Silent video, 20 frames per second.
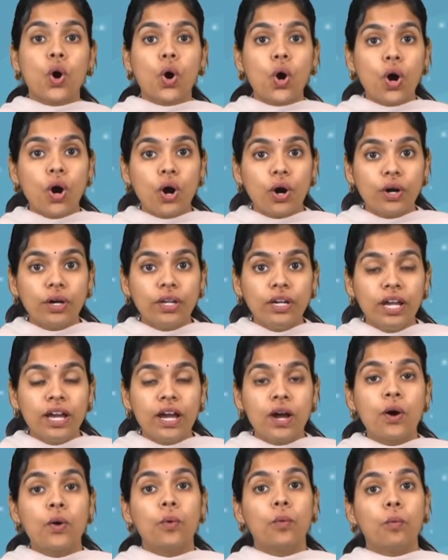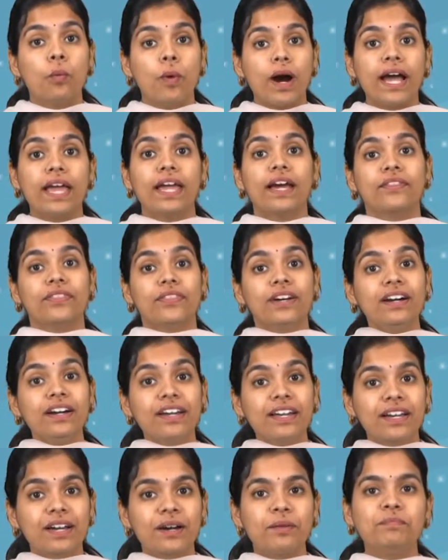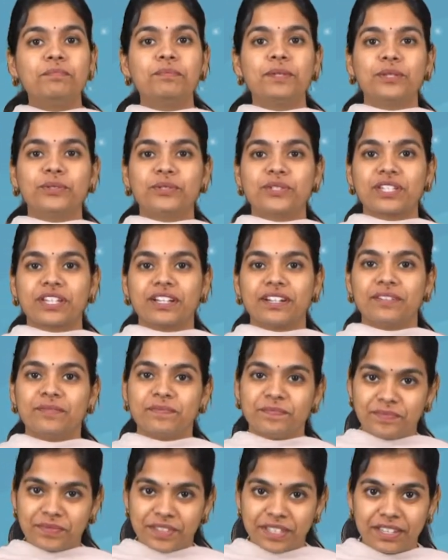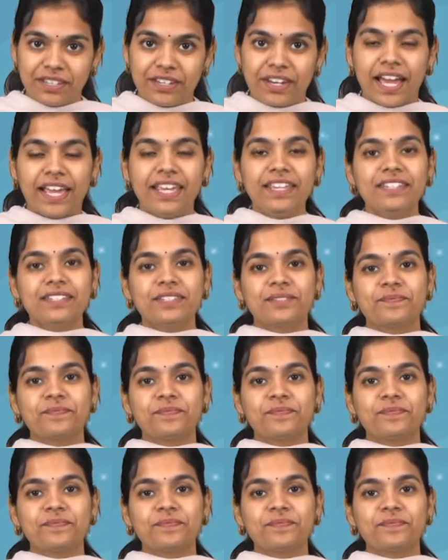or via the computer, right?